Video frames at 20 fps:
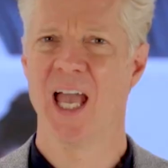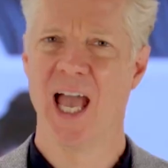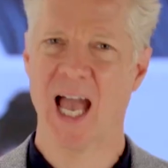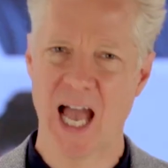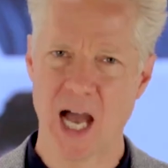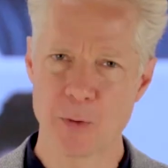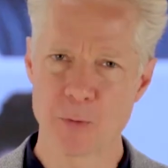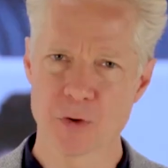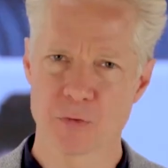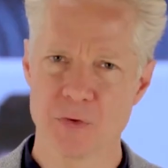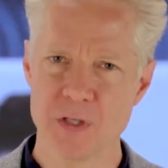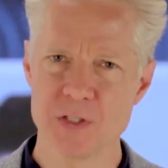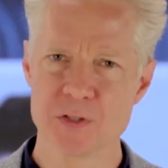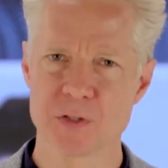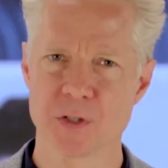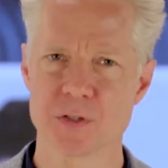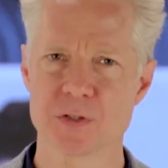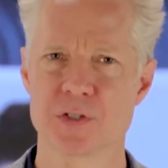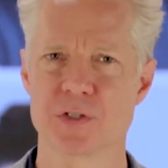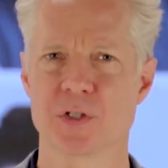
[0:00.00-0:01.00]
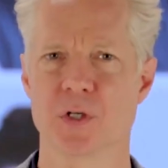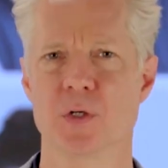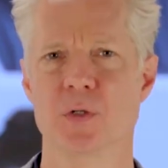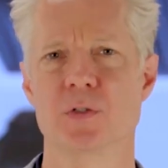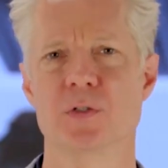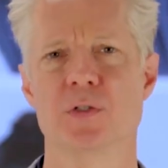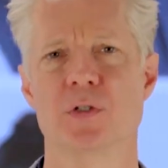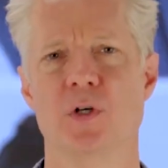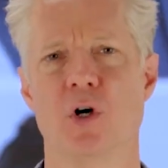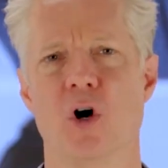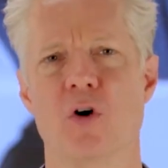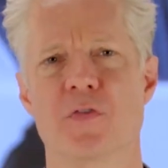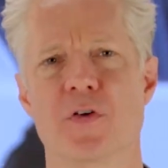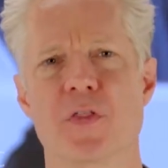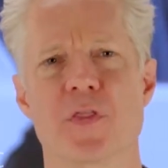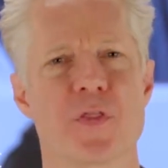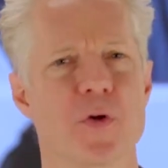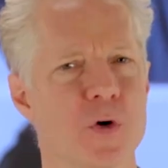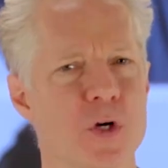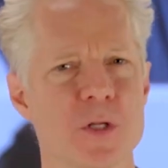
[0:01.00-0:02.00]
Our research shows over
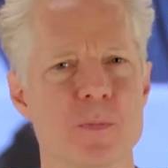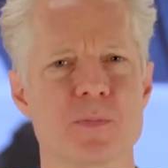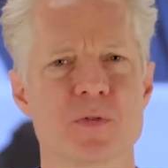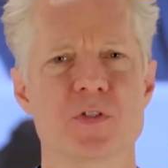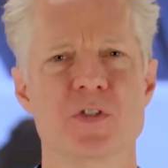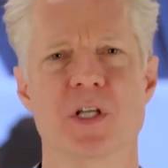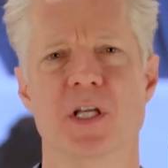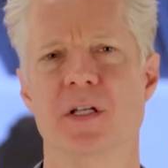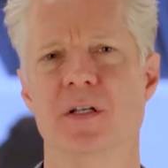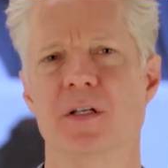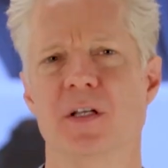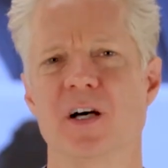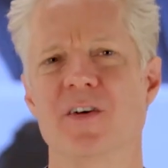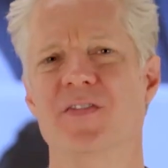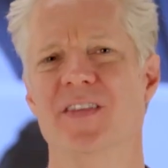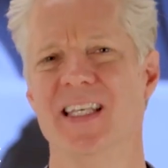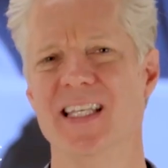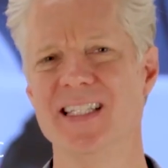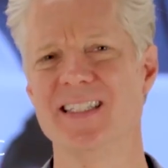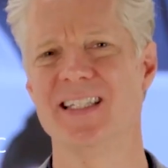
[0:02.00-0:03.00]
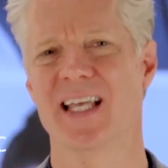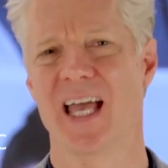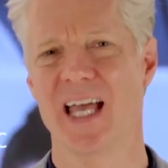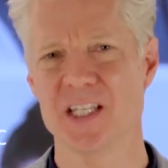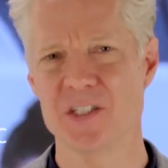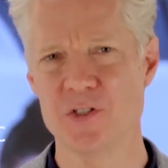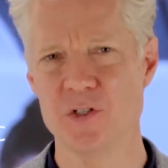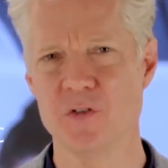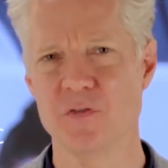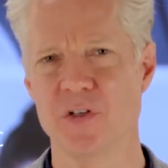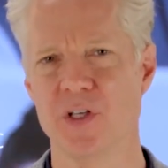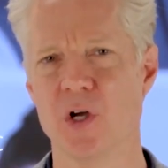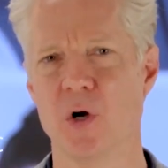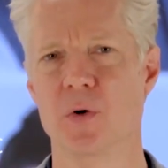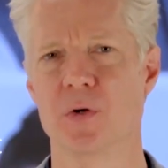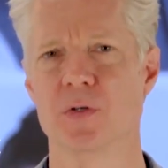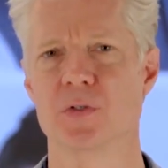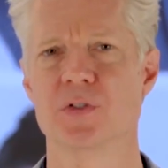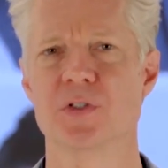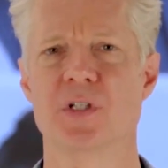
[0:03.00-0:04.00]
30% of these SUV
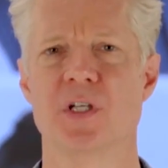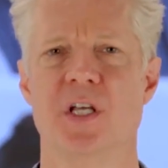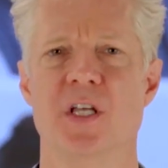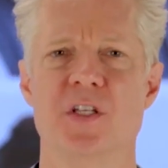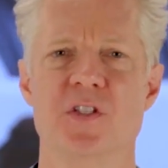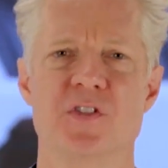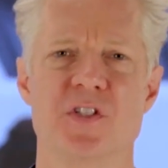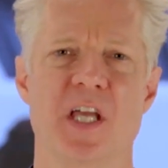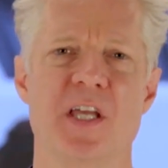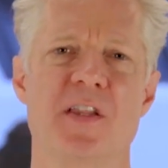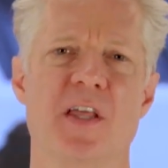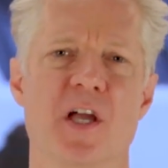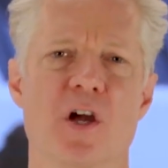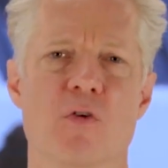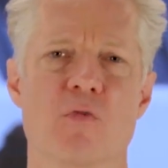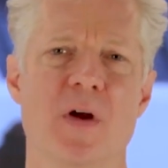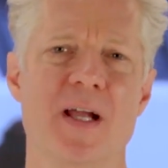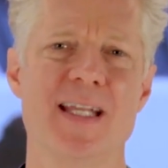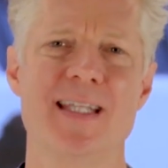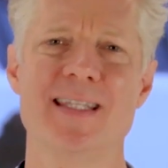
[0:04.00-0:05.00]
owners say they are ready